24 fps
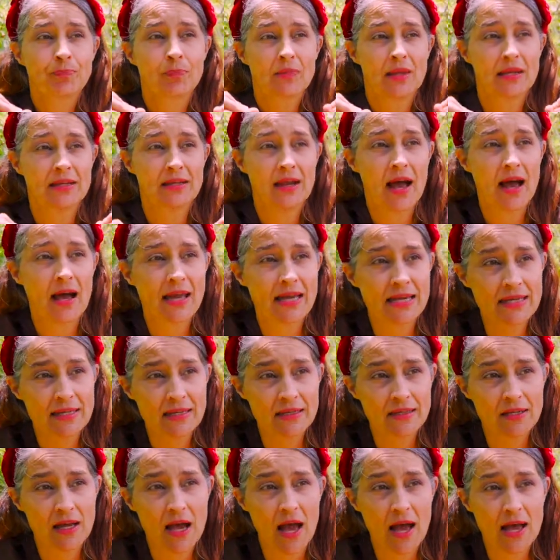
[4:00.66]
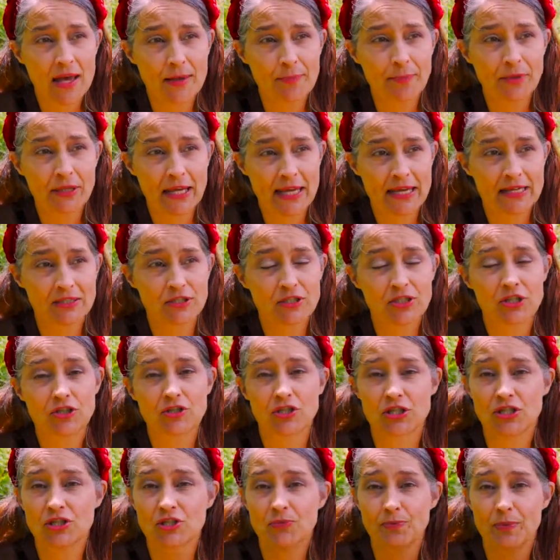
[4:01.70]
And I plan to
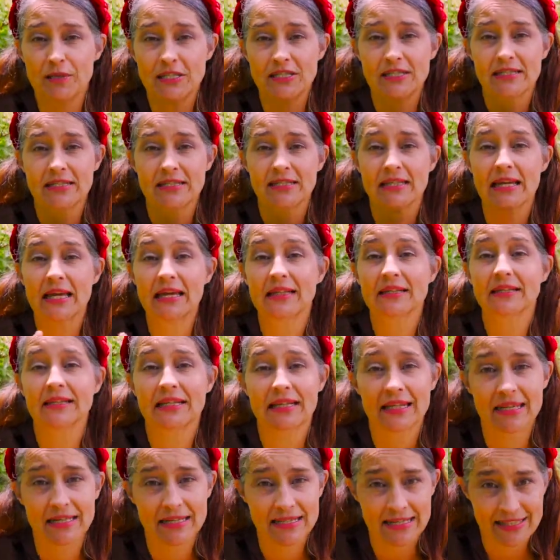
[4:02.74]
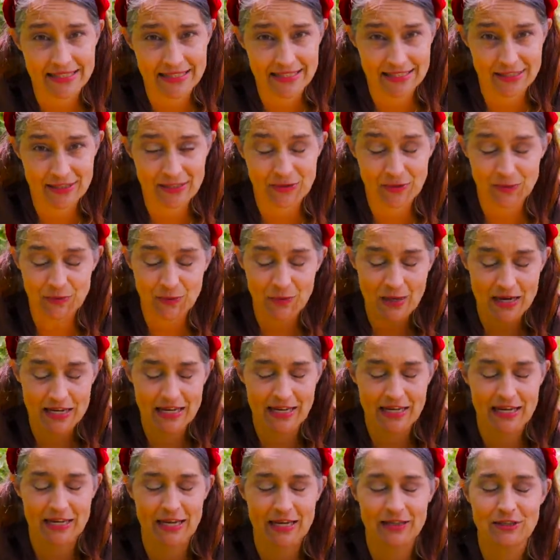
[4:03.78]
just be sending distance
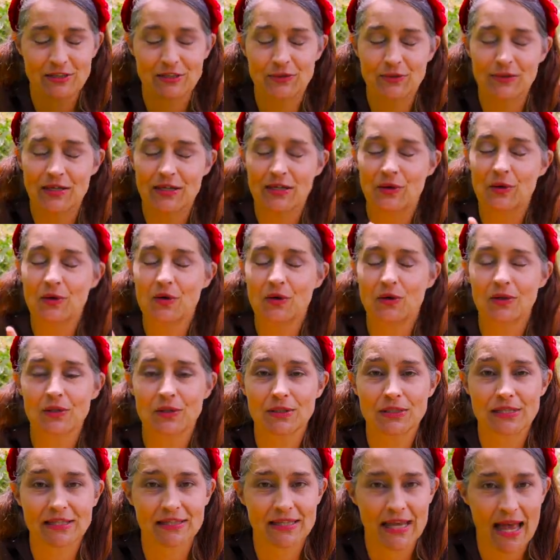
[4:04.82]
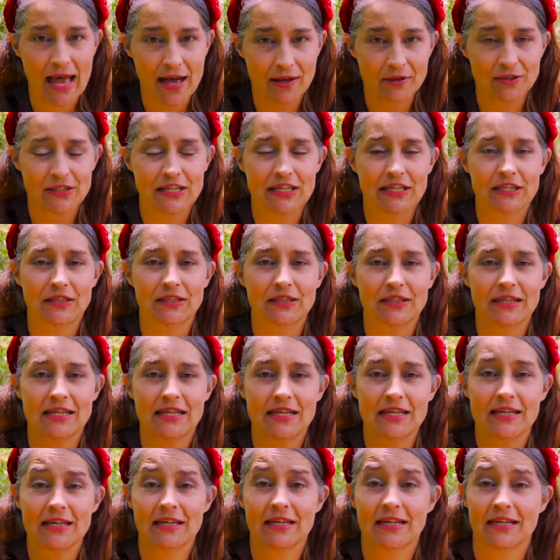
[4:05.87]
Reiki and doing a whole sound
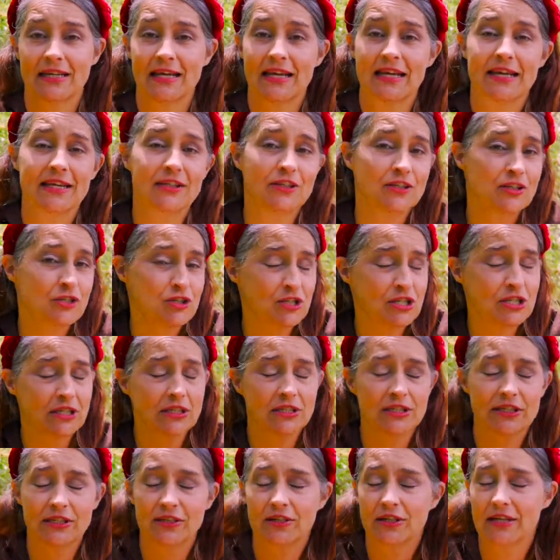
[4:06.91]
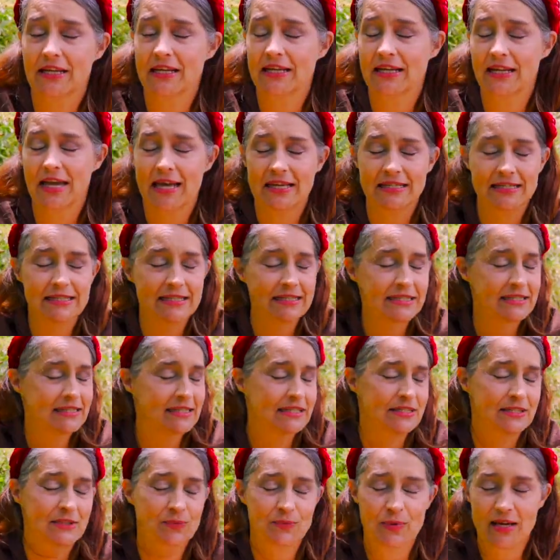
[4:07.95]
healing and an energy clearing and
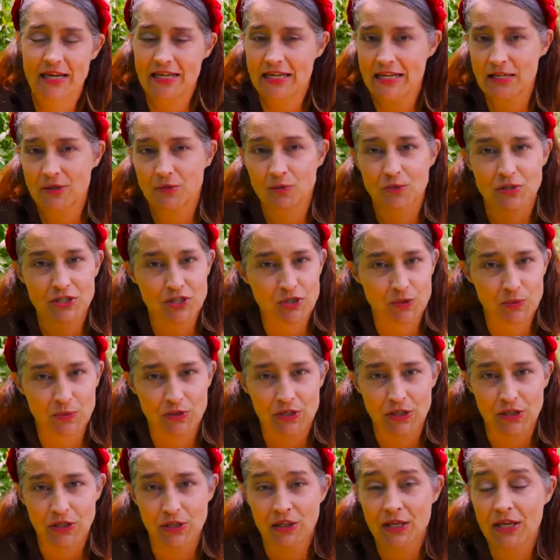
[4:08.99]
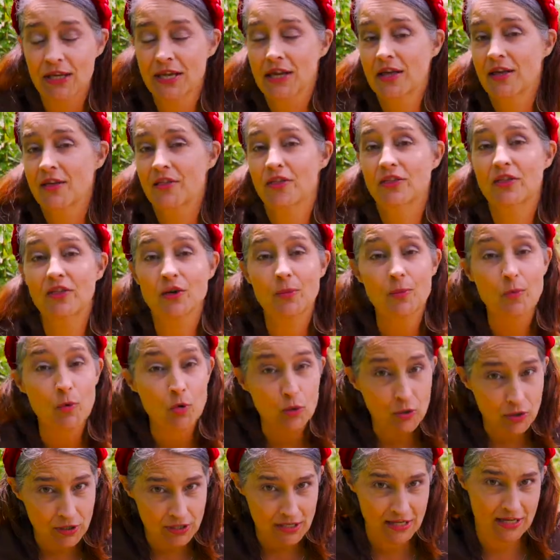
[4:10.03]
distance Reiki ritual the
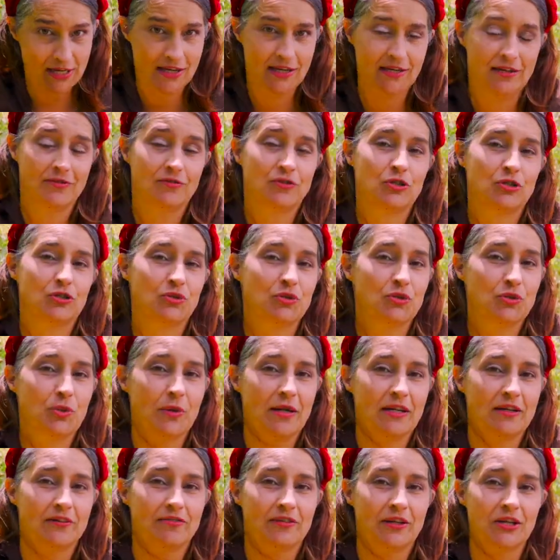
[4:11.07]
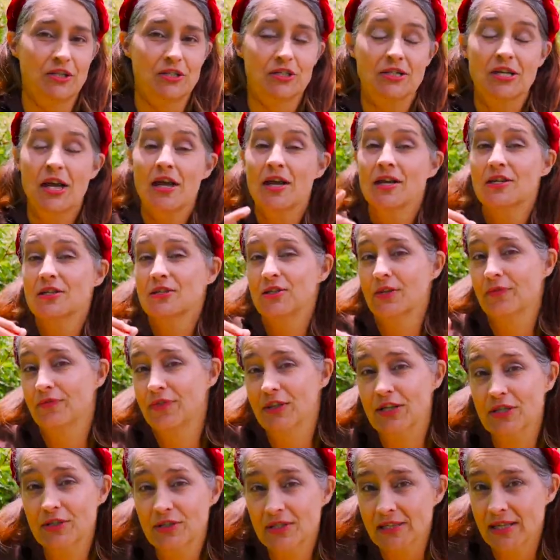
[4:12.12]
morning of June 21st. So if
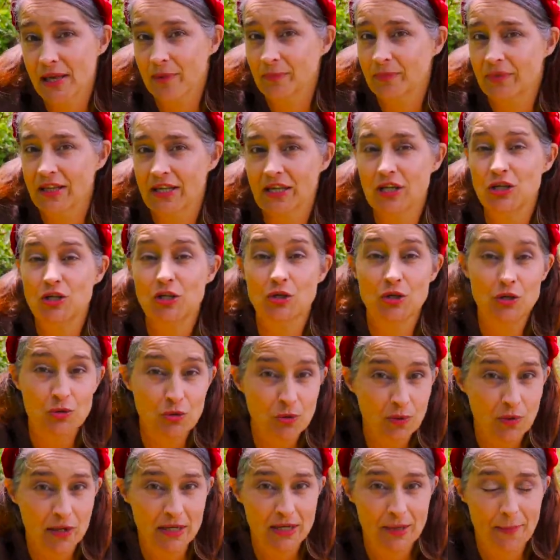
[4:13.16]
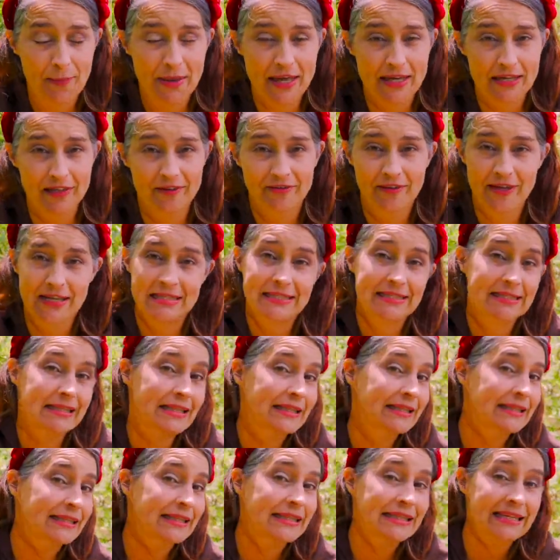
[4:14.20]
there's something you want to manifest,
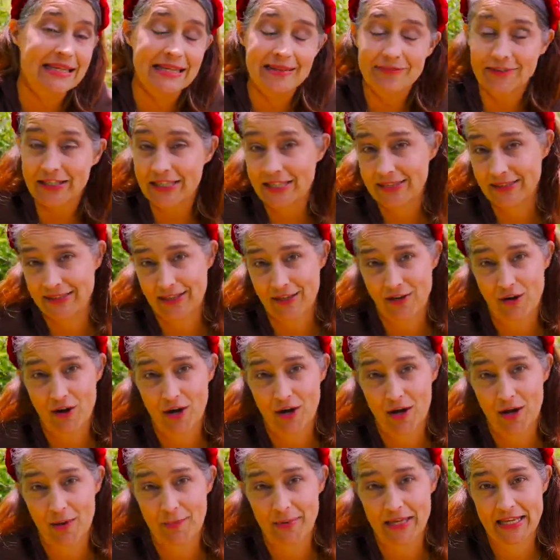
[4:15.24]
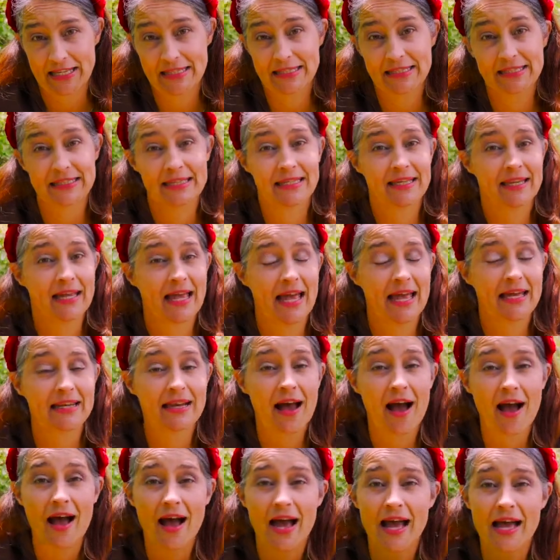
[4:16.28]
leave it in the comments, and
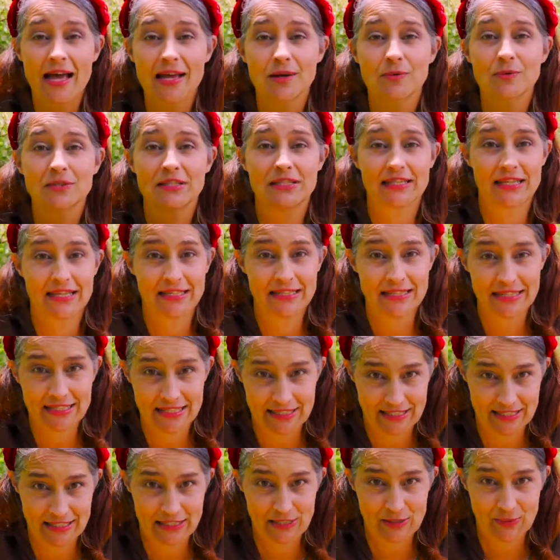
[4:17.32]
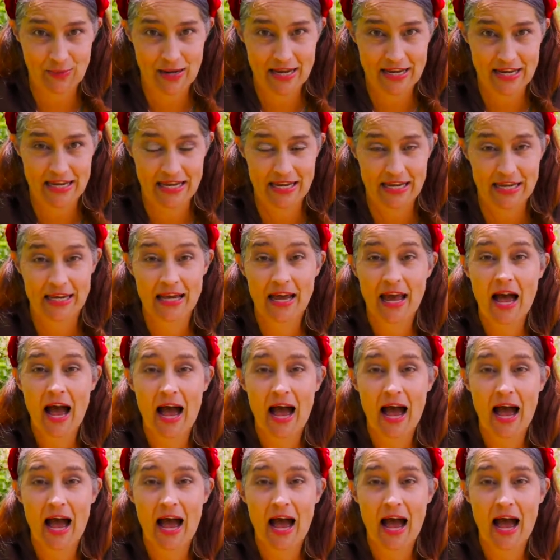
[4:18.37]
I will send distance Reiki.